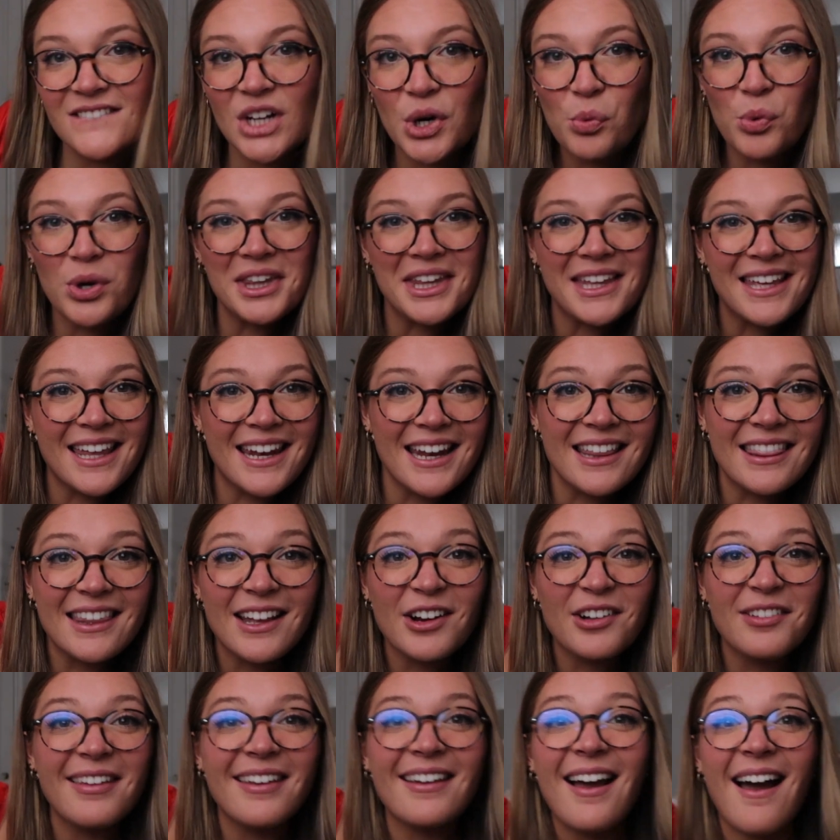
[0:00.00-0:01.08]
really get in there
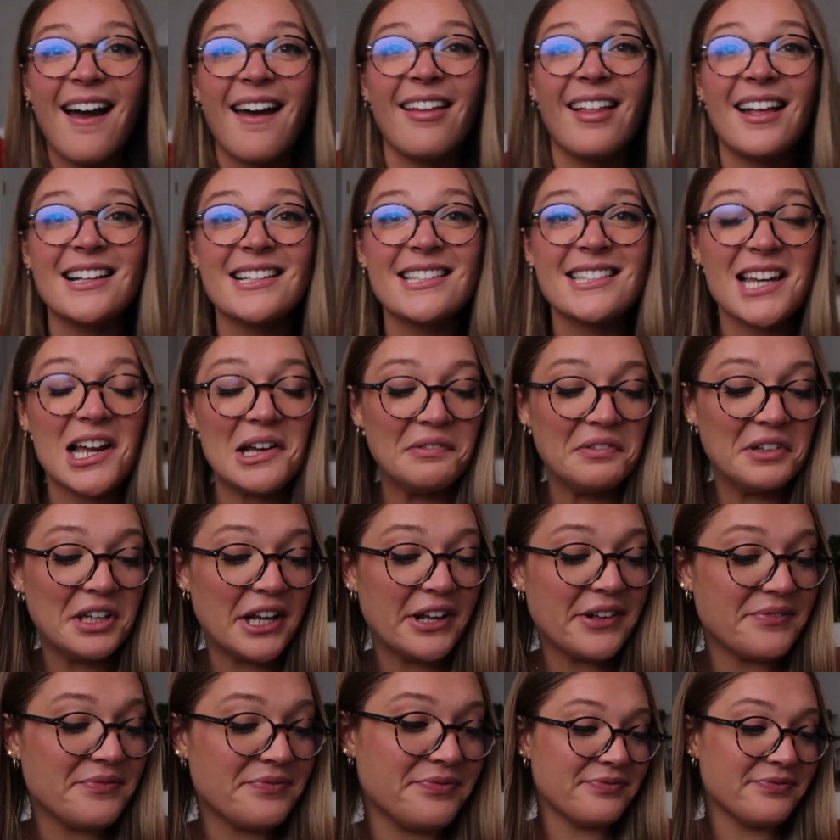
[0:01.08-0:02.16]
and like highlight stuff, you
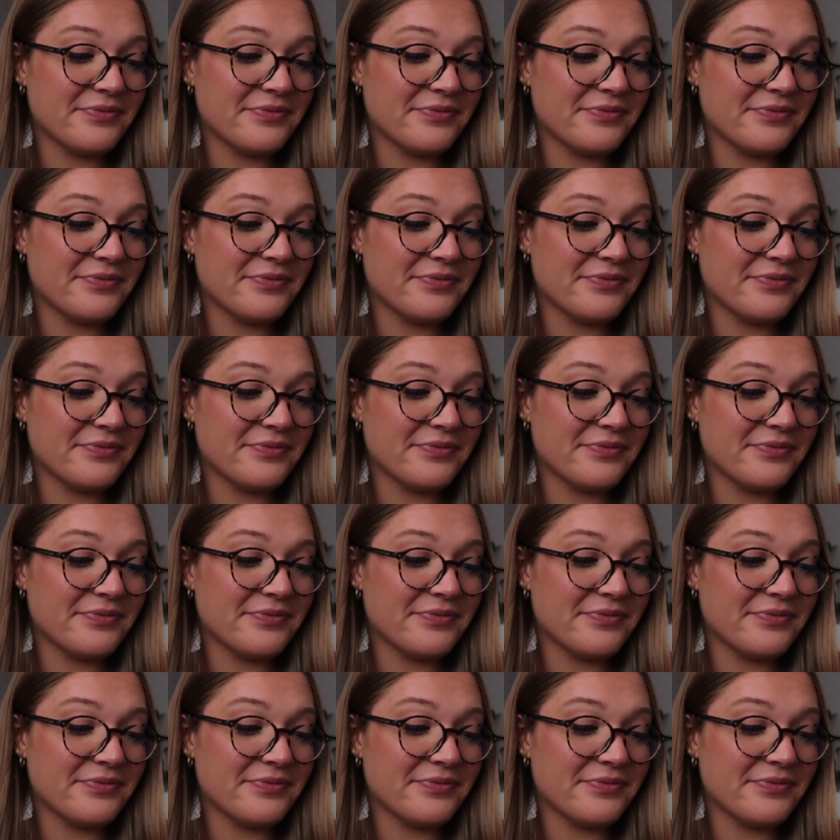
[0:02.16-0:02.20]
know?